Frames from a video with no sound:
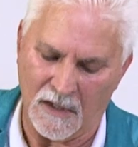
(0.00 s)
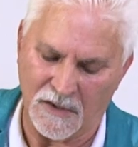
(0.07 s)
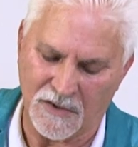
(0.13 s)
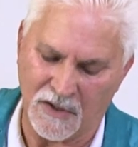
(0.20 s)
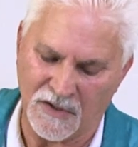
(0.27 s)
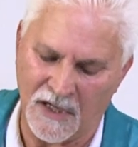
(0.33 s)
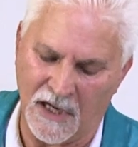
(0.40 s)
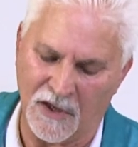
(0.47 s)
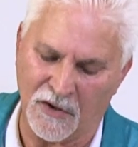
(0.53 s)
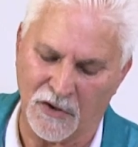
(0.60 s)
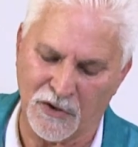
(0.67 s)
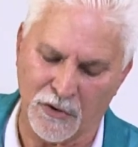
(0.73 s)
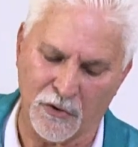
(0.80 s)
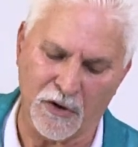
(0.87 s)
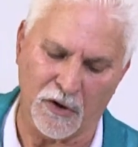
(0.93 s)
is to take
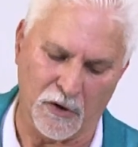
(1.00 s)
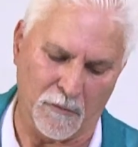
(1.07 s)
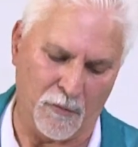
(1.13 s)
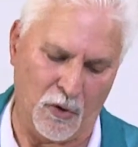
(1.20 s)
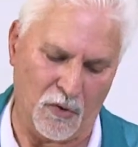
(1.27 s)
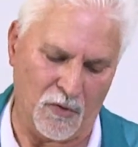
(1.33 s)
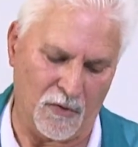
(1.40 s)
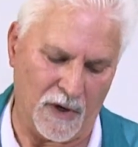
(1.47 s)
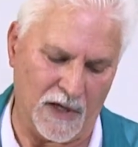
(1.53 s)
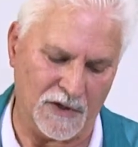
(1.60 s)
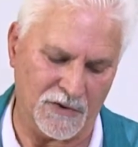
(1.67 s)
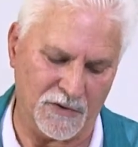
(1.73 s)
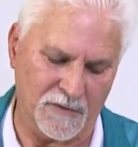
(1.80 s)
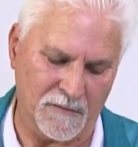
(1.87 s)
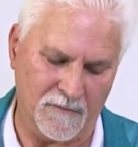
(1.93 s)
the circular
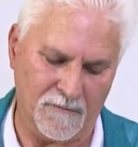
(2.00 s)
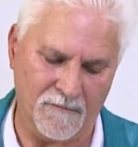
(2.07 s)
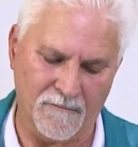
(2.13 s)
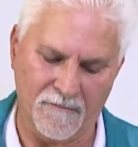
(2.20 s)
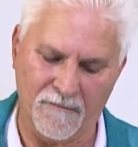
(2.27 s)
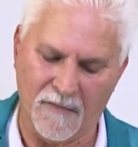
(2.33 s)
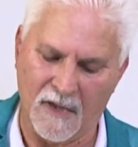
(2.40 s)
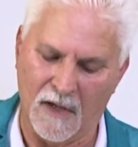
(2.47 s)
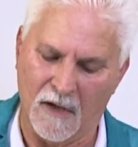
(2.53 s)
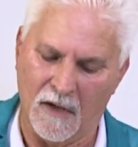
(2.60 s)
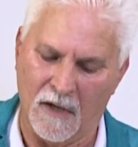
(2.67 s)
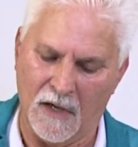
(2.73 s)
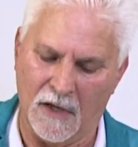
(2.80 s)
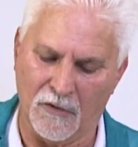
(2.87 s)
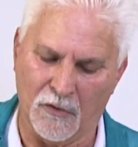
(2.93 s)
polarizer,
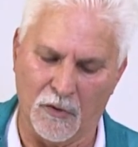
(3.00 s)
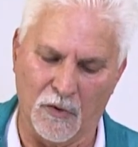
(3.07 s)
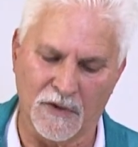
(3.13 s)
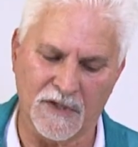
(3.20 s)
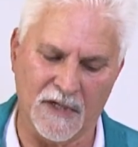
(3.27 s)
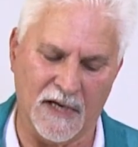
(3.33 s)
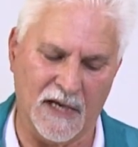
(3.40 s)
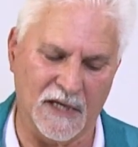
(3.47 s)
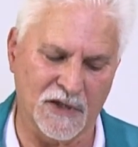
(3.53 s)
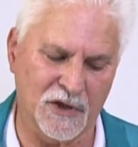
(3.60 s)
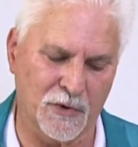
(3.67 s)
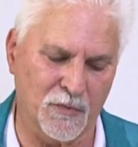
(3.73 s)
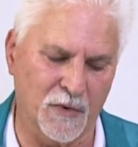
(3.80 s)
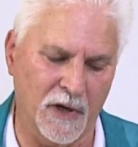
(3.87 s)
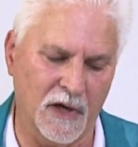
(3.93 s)
and you'll notice it has
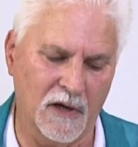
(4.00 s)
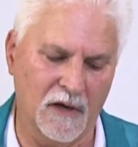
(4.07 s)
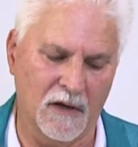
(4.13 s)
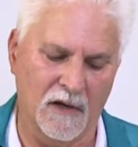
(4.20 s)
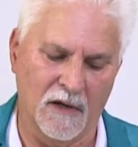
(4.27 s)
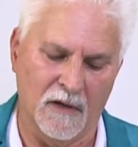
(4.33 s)
three